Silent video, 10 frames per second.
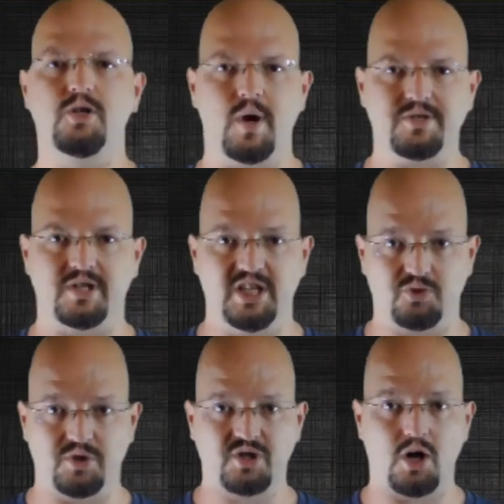resin is
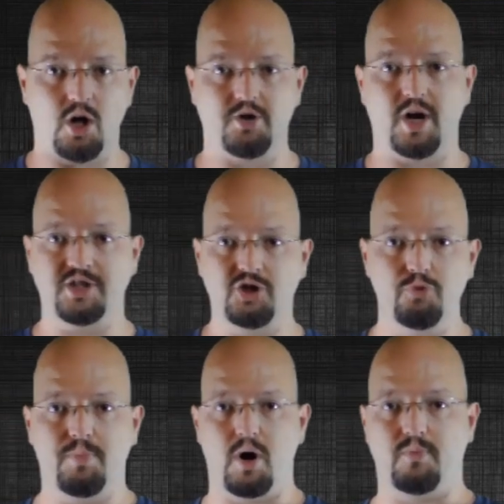what's called a
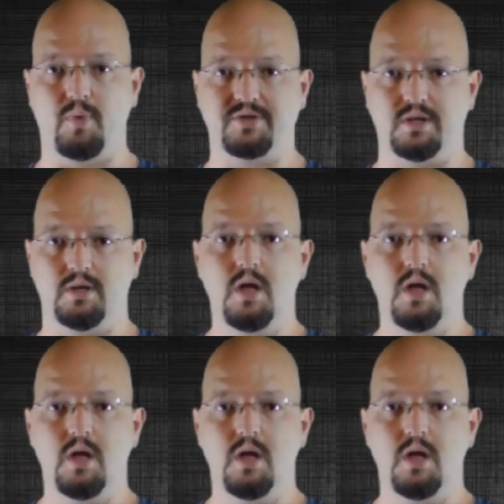2-part resin,